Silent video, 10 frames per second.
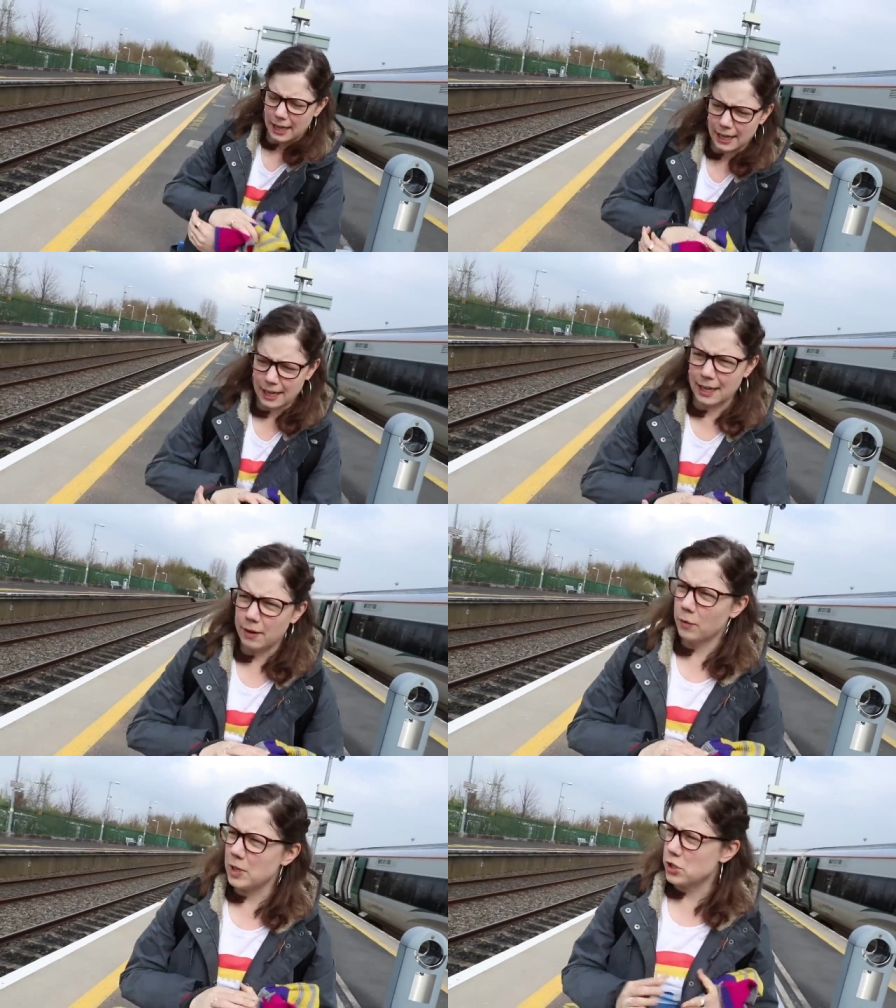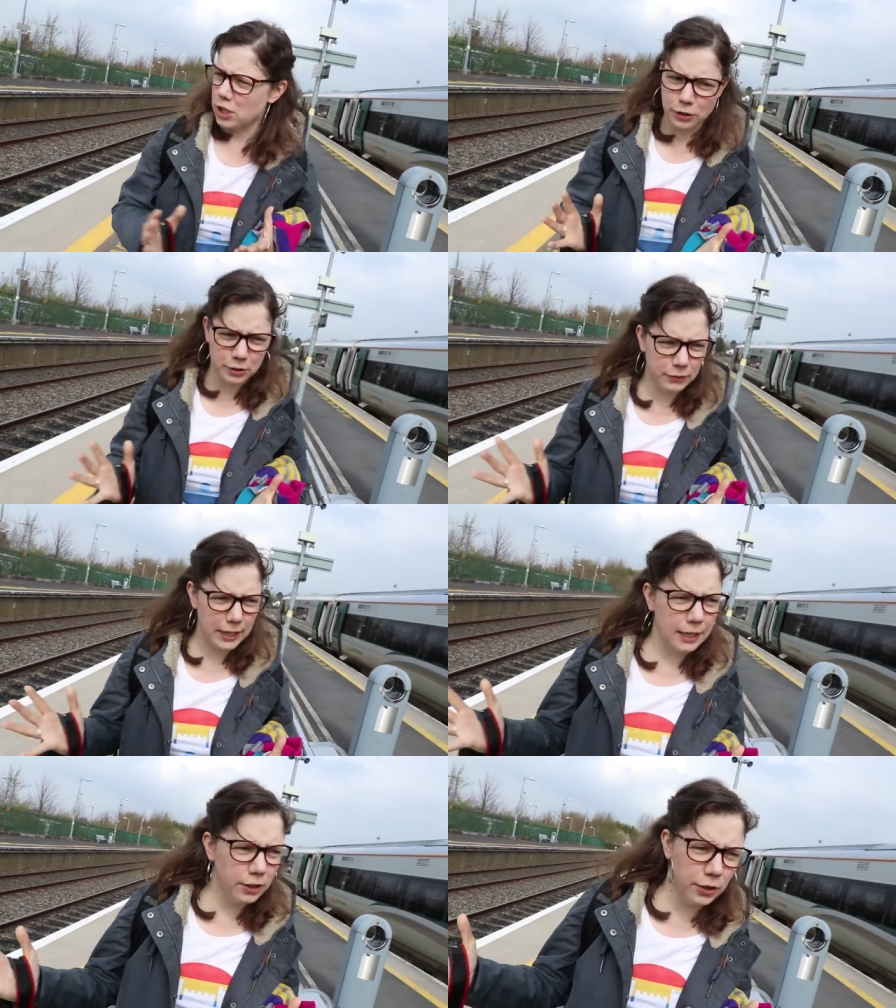uh, which looks
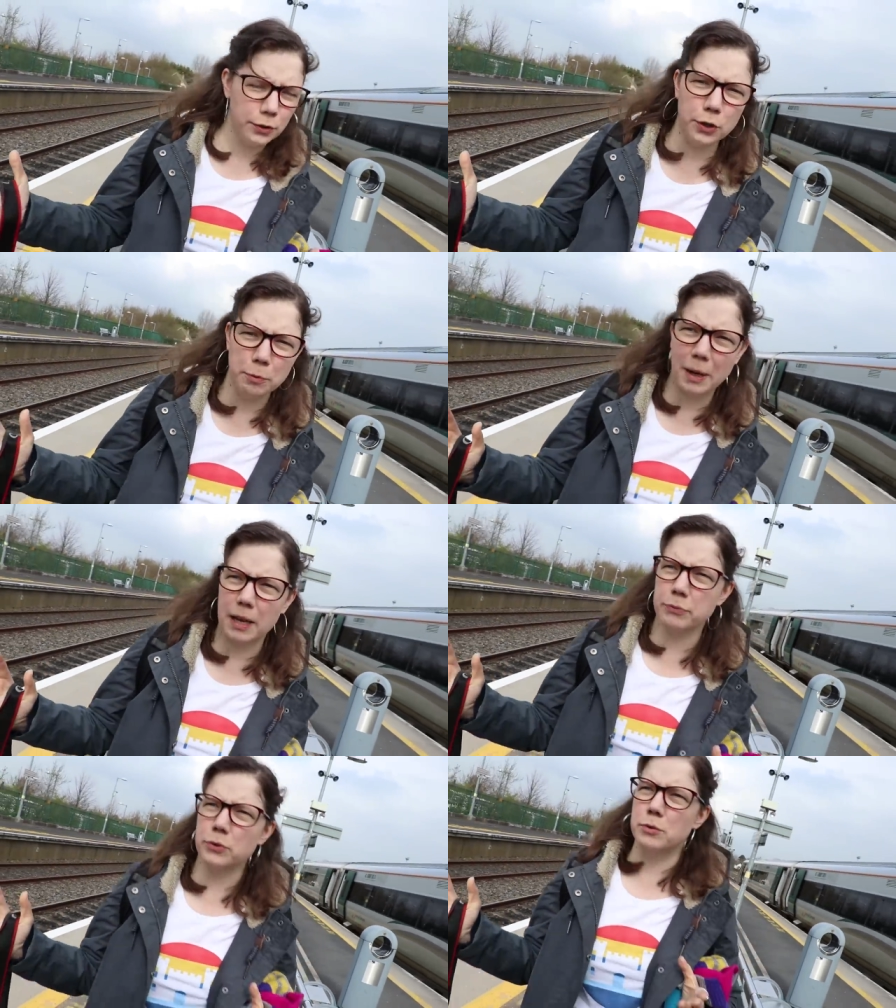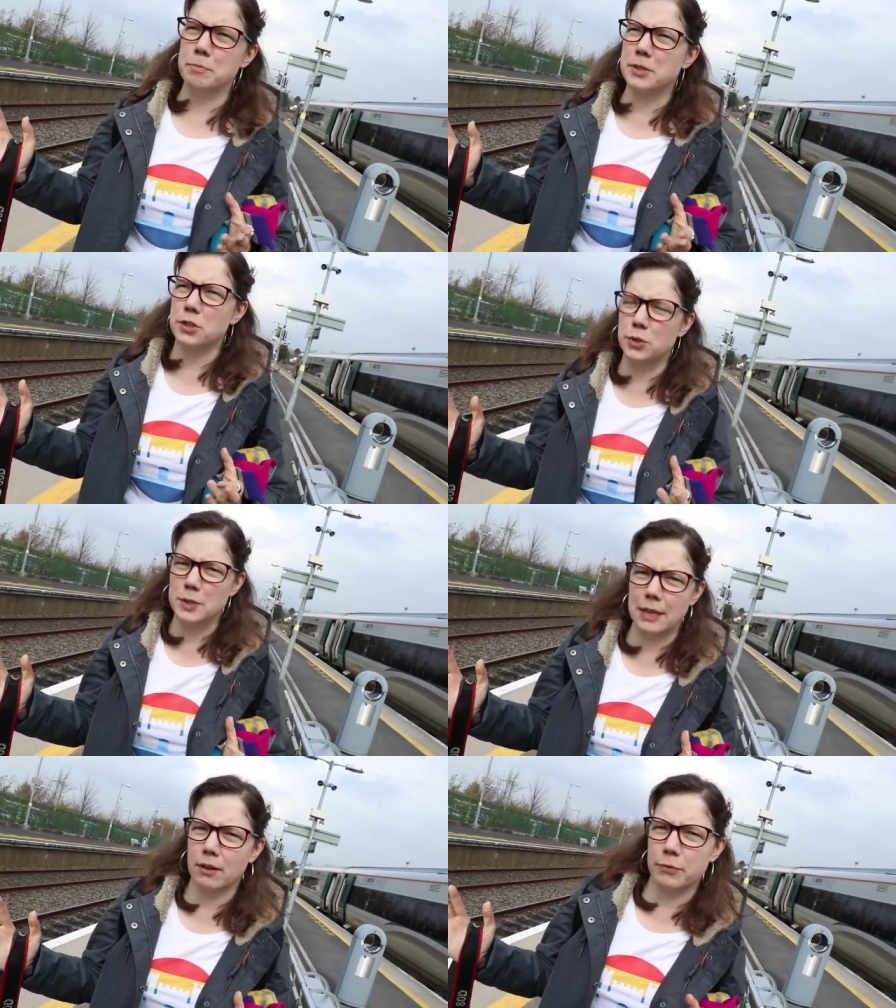fairly new, new platforms, new
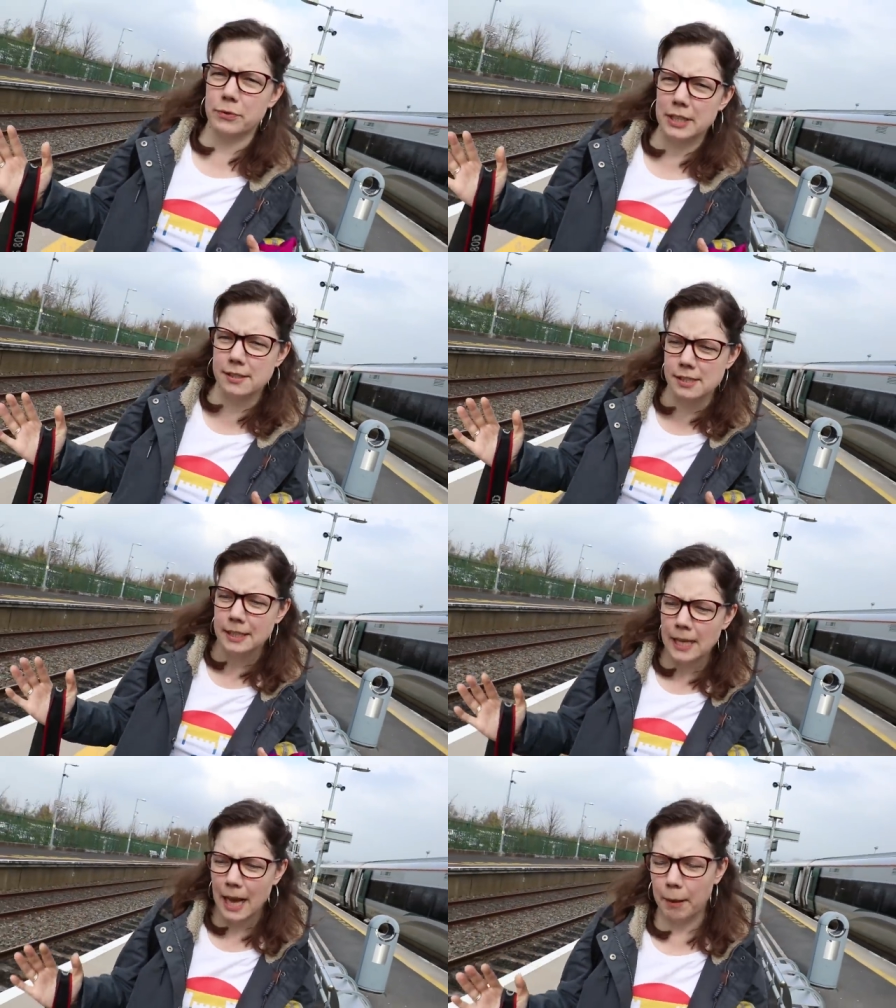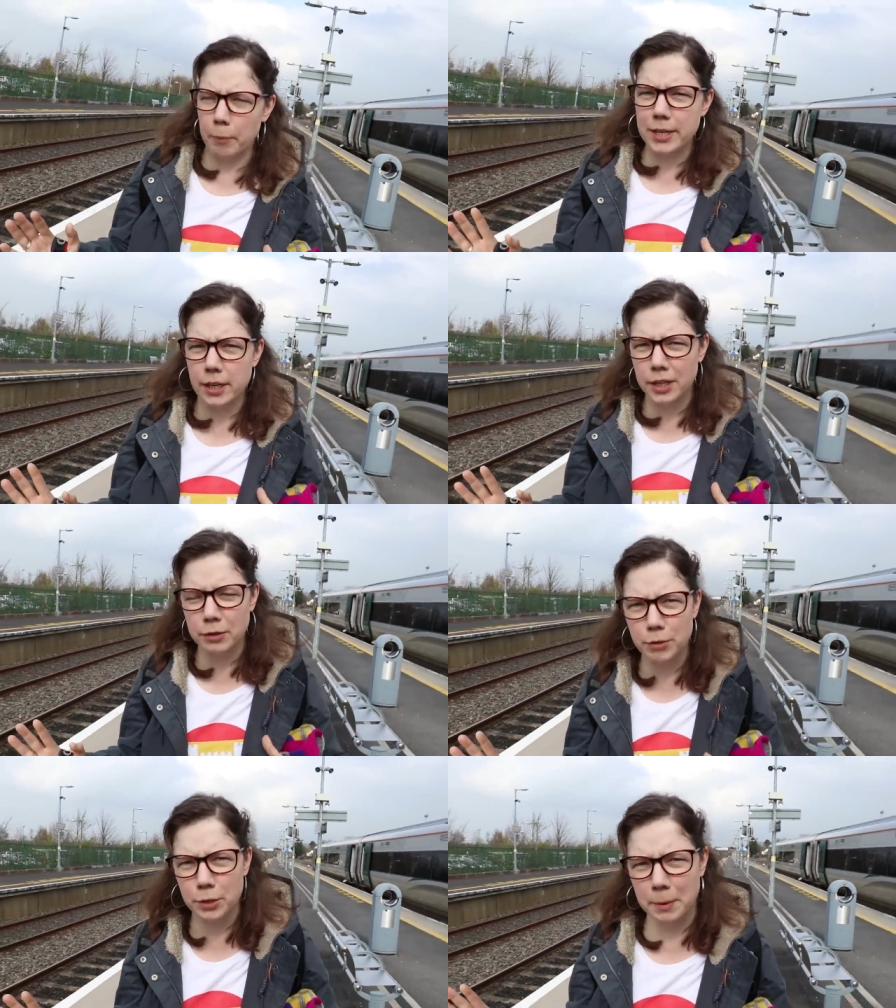ticket office. And we'd
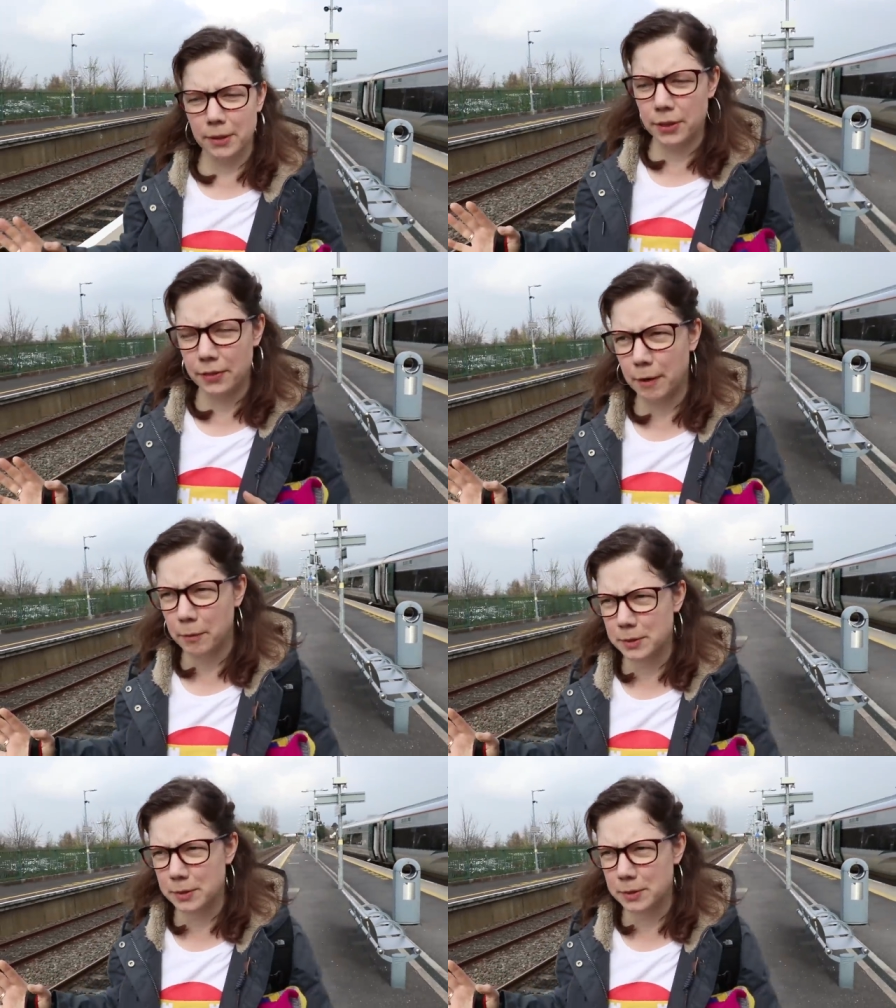heard a rumour that there